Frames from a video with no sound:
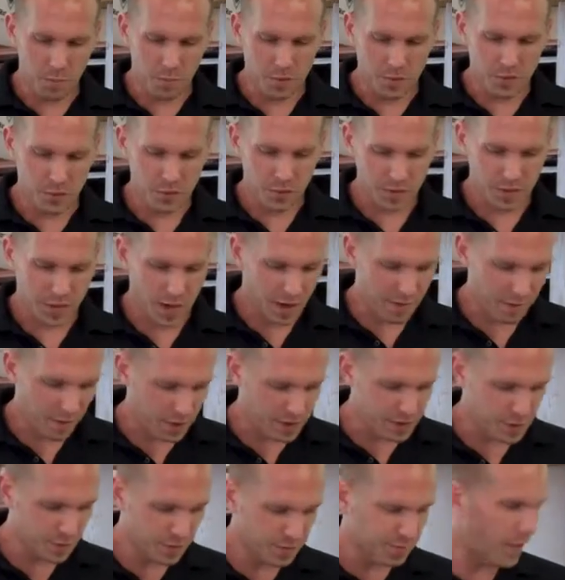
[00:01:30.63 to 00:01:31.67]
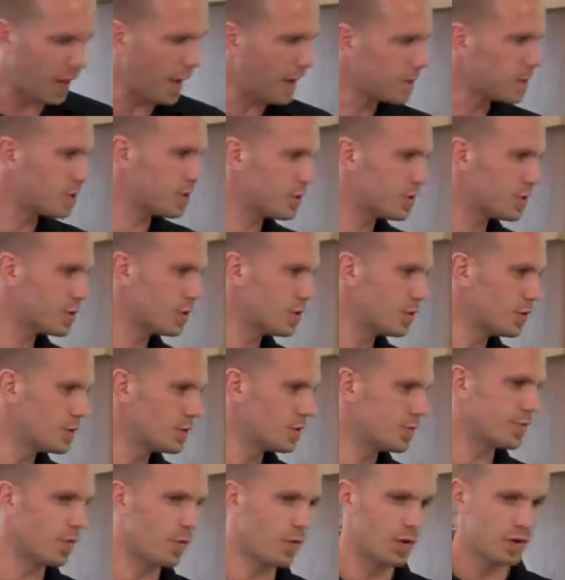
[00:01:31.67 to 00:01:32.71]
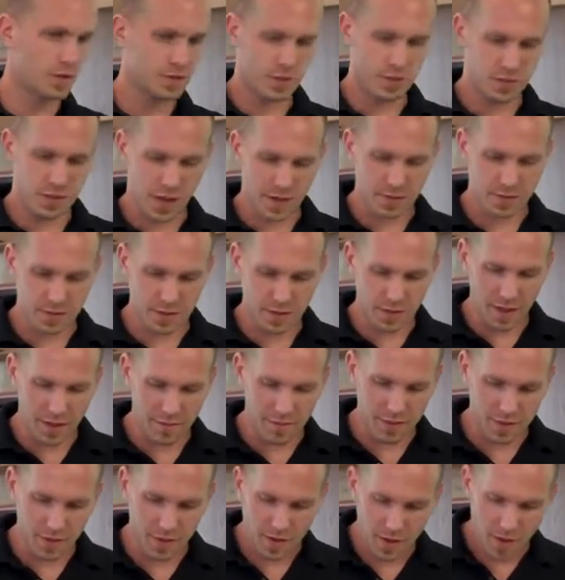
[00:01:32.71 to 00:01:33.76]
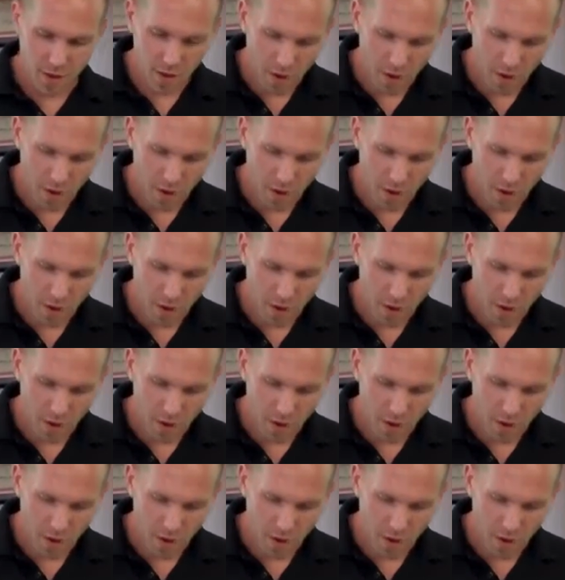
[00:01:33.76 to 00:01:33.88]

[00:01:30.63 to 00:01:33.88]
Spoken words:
We're doing kind of our two flagship shoes for 2011